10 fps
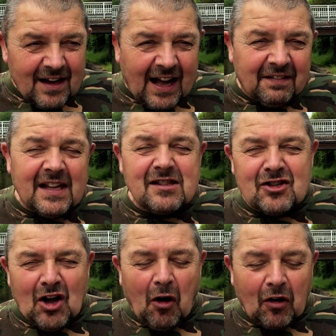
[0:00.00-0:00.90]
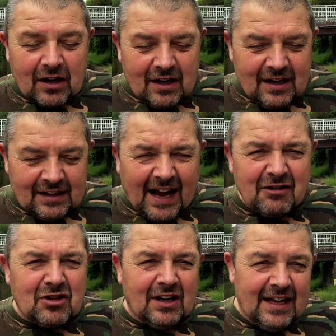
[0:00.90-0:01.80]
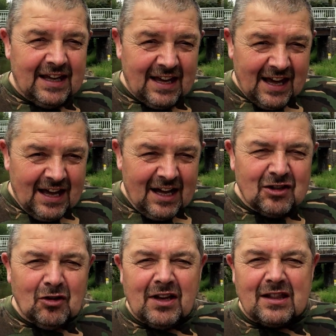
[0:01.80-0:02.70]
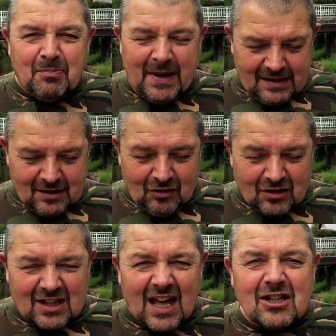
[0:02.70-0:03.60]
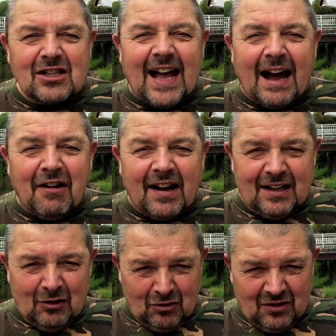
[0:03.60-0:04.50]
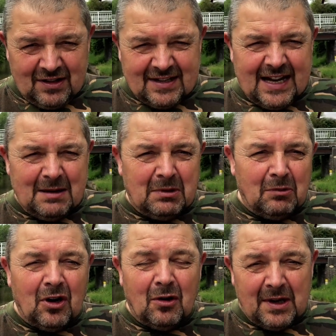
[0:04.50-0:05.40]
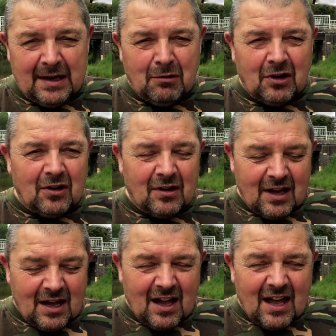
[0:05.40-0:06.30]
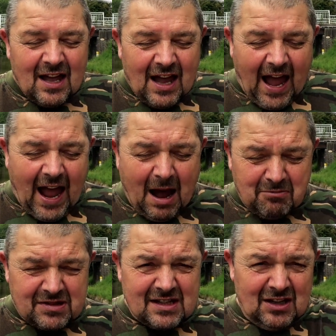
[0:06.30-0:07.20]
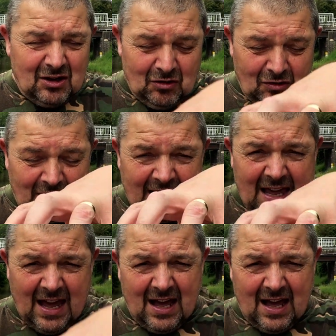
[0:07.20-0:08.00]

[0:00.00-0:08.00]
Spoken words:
and this dog had actually done its business directly under the table where we were. Absolutely